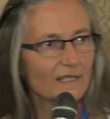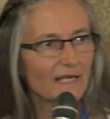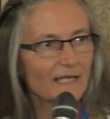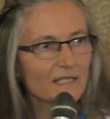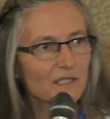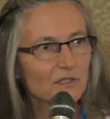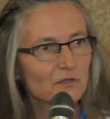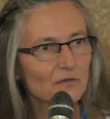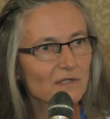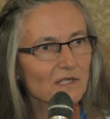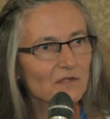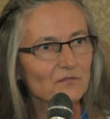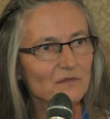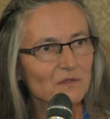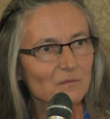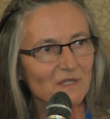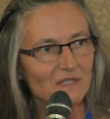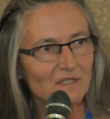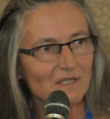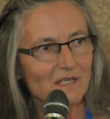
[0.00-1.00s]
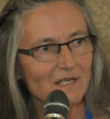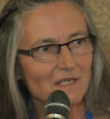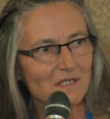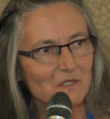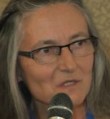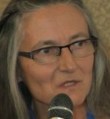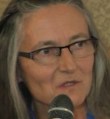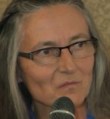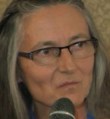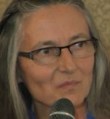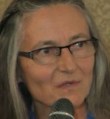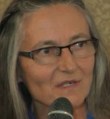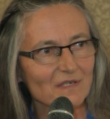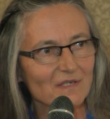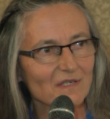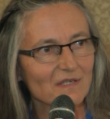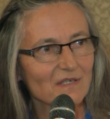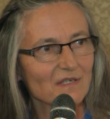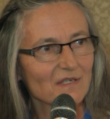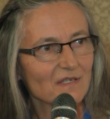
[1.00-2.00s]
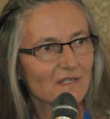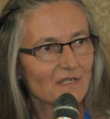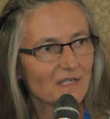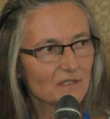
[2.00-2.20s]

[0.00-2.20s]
like to give the medication by